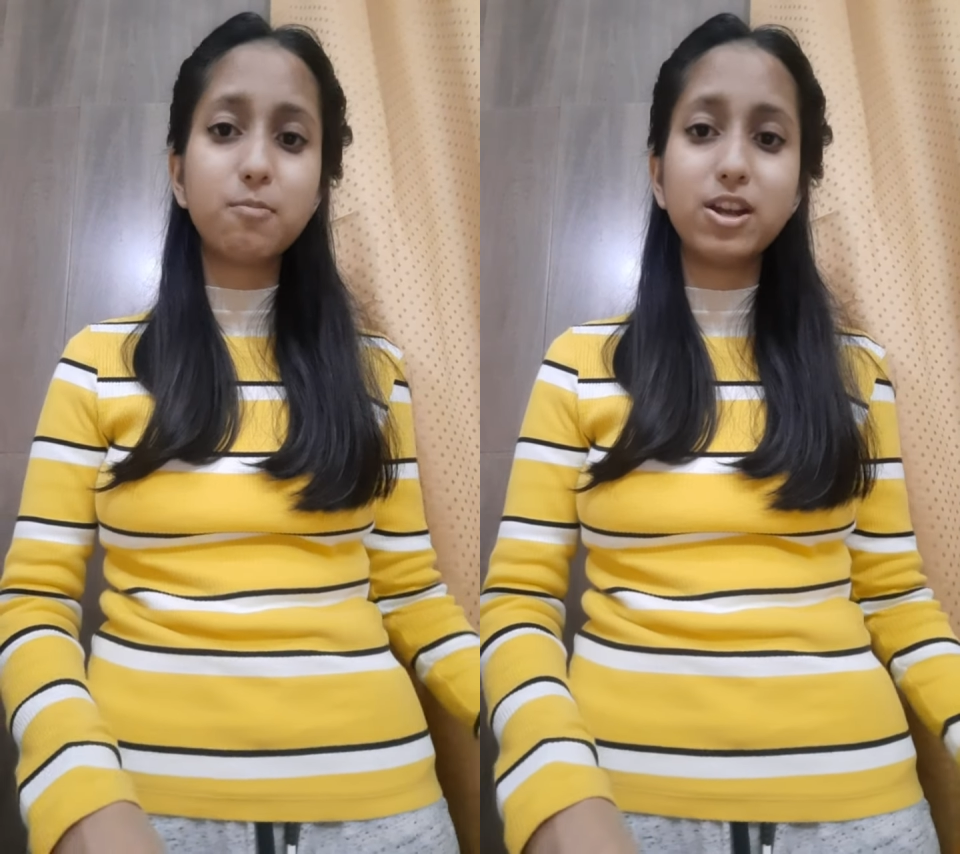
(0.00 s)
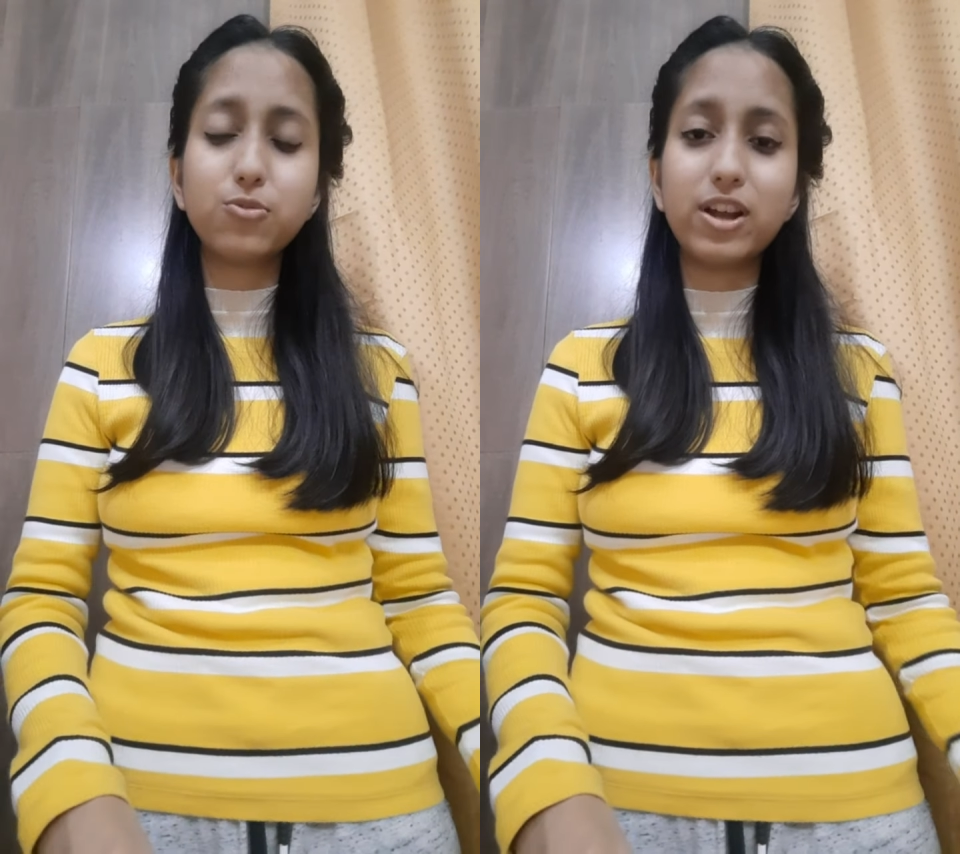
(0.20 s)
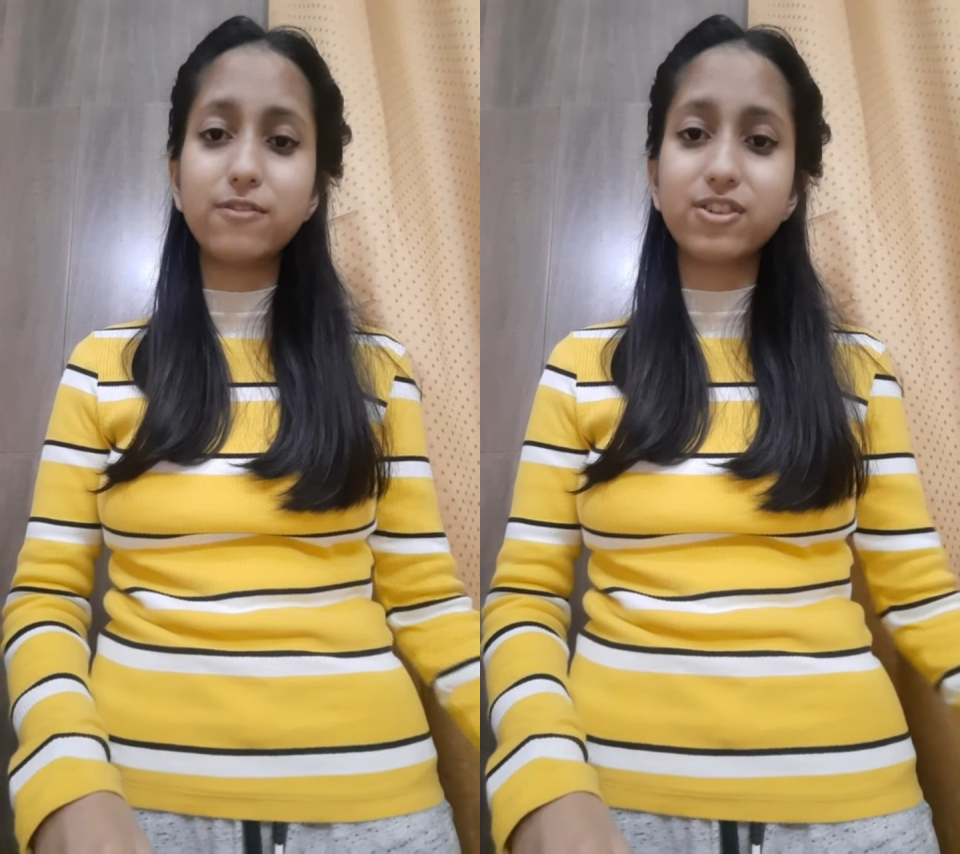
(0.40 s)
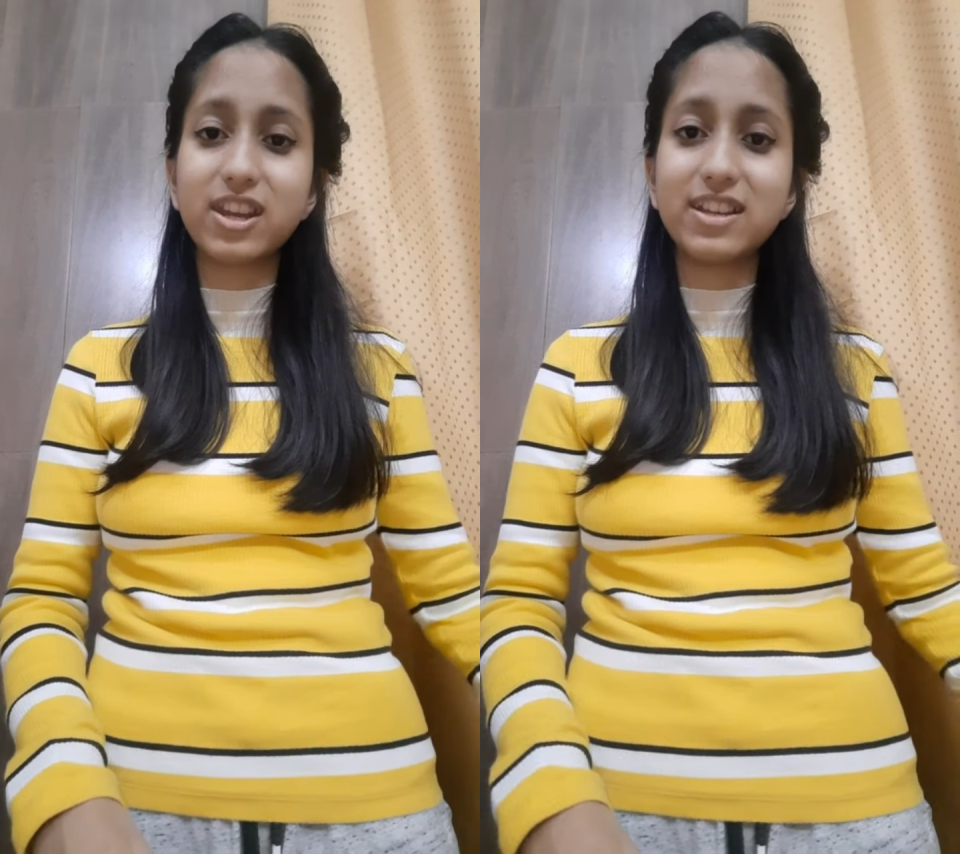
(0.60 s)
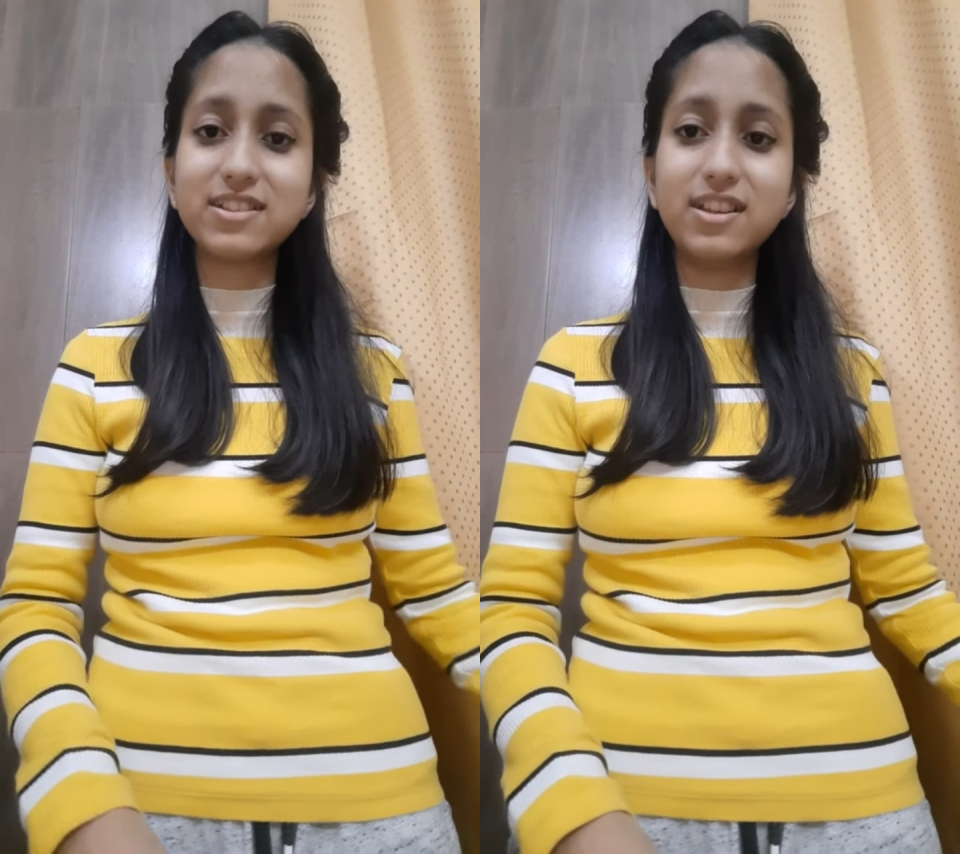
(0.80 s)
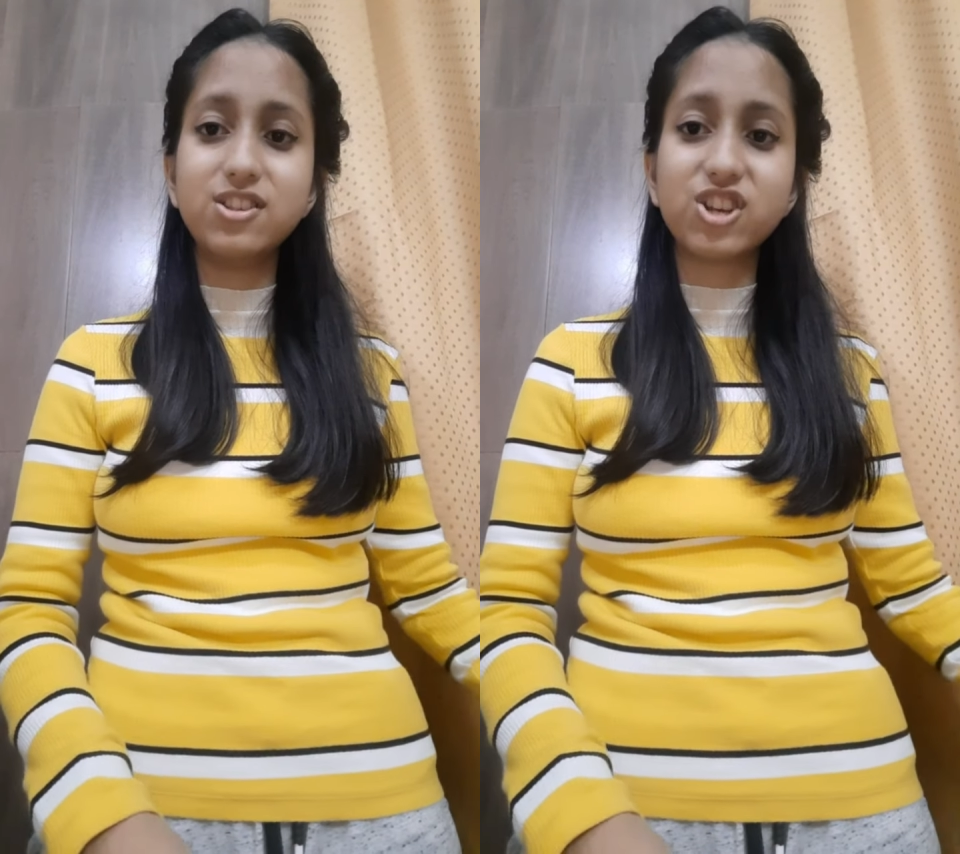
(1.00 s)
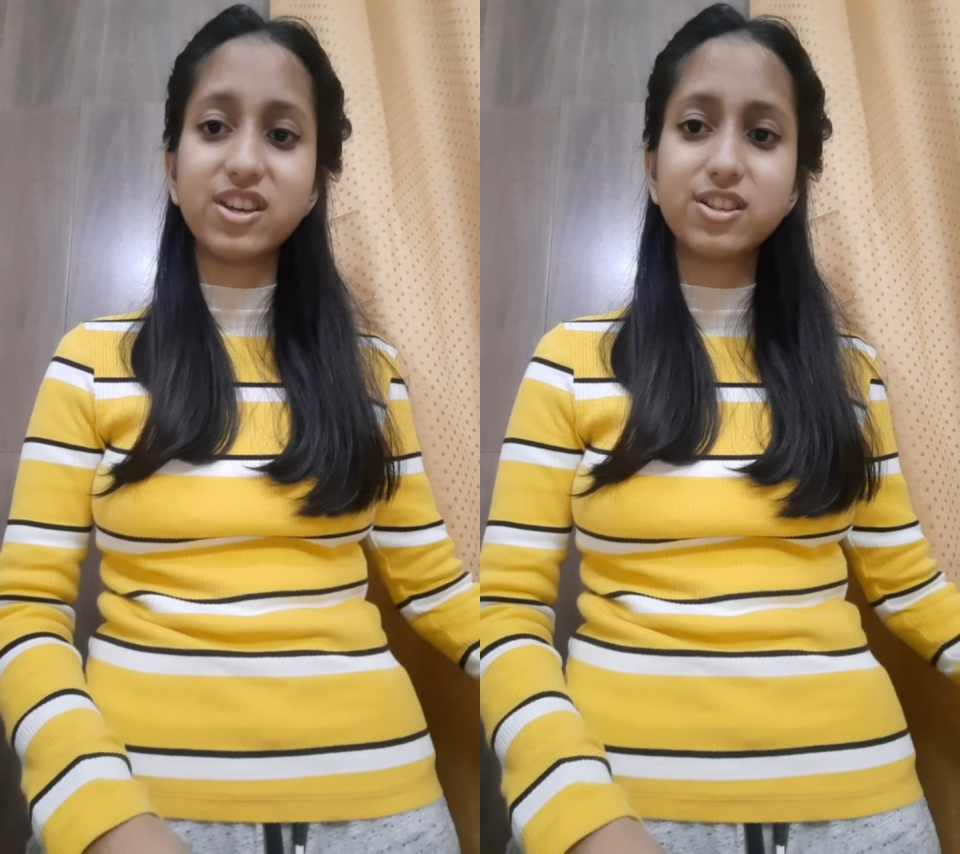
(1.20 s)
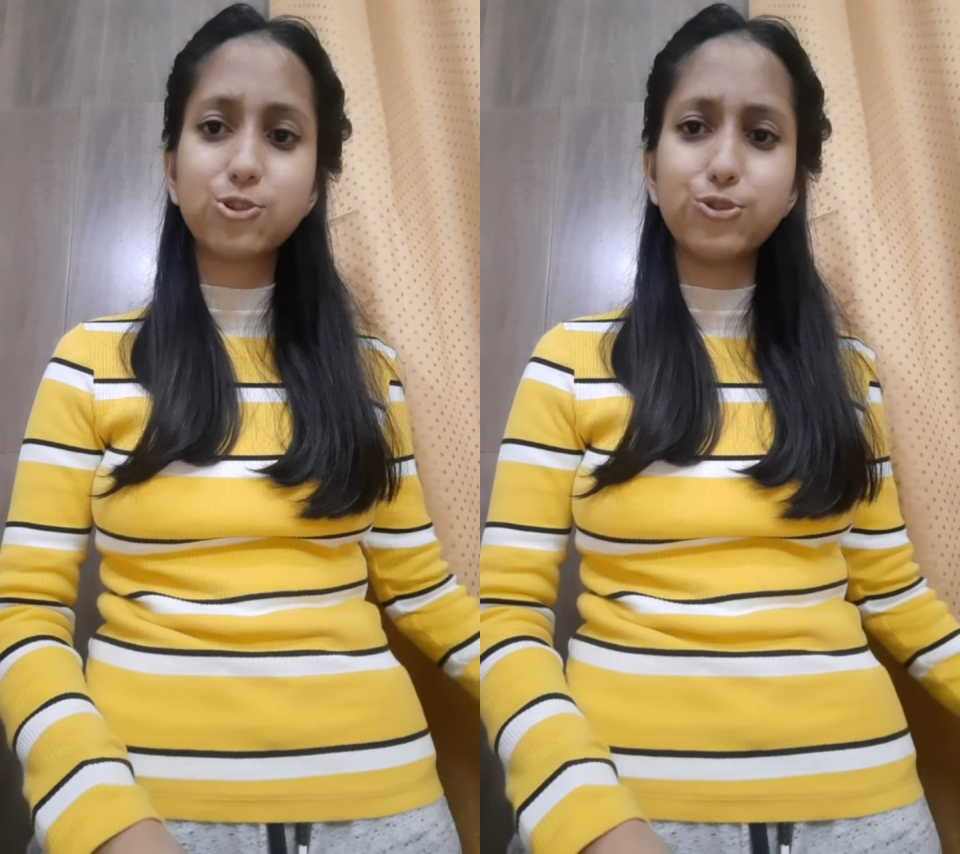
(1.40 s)
my 12 grades and
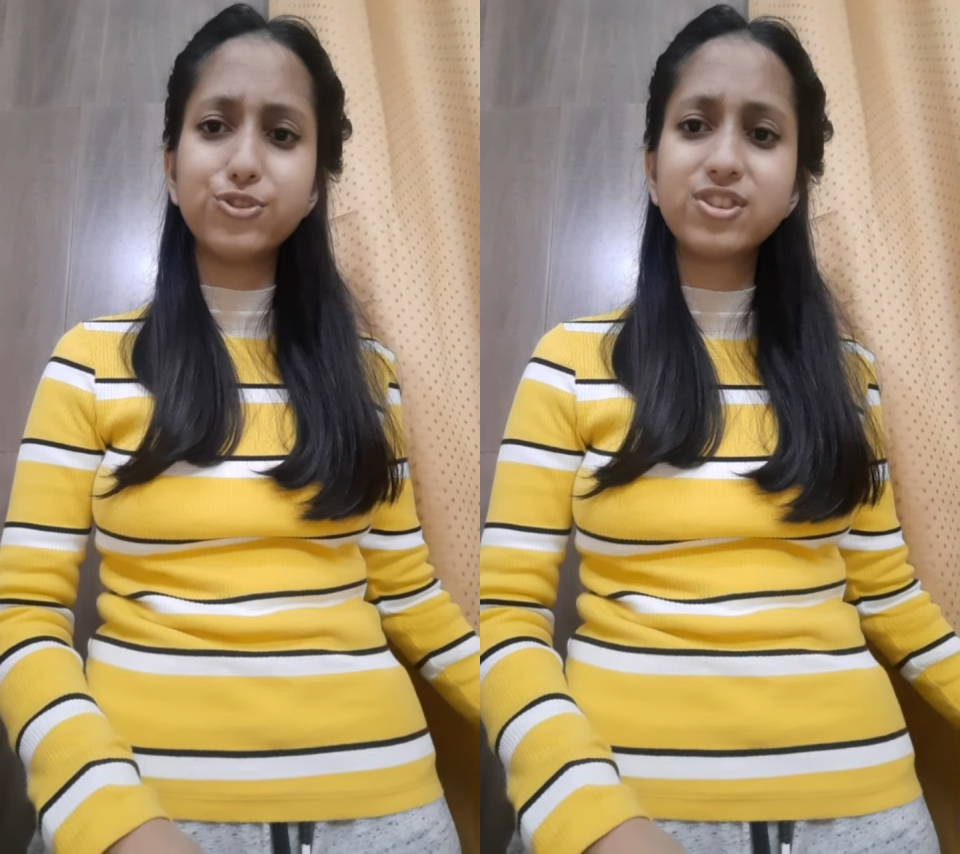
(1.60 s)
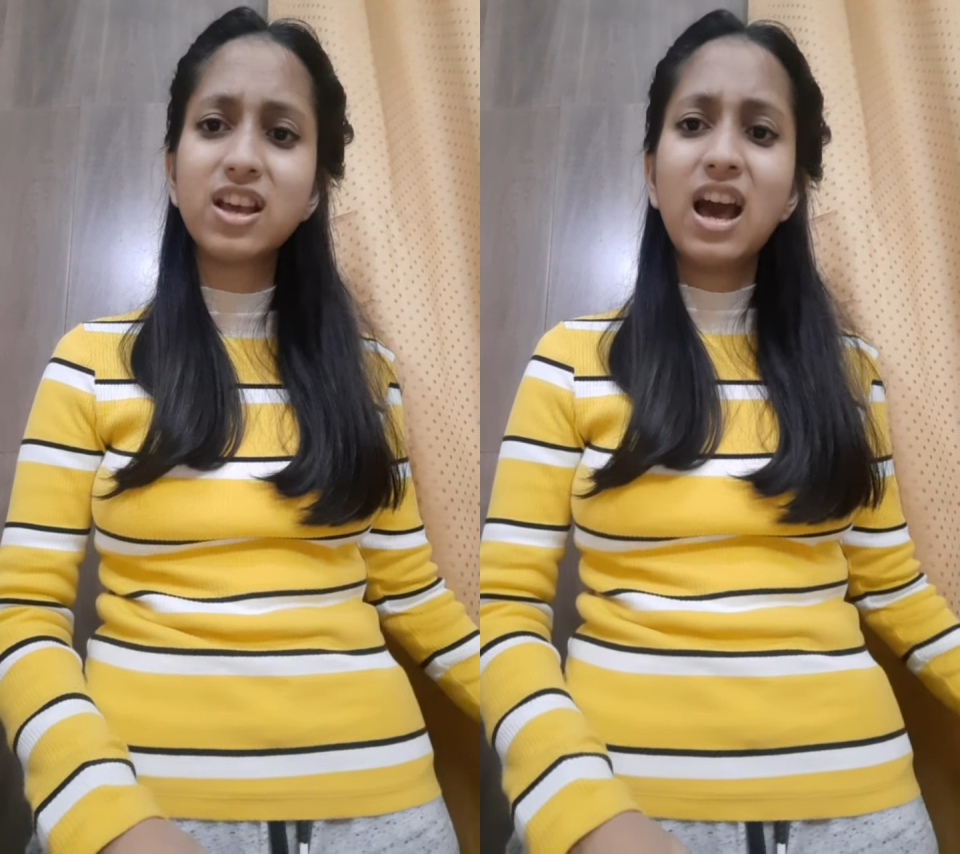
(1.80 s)
J's course.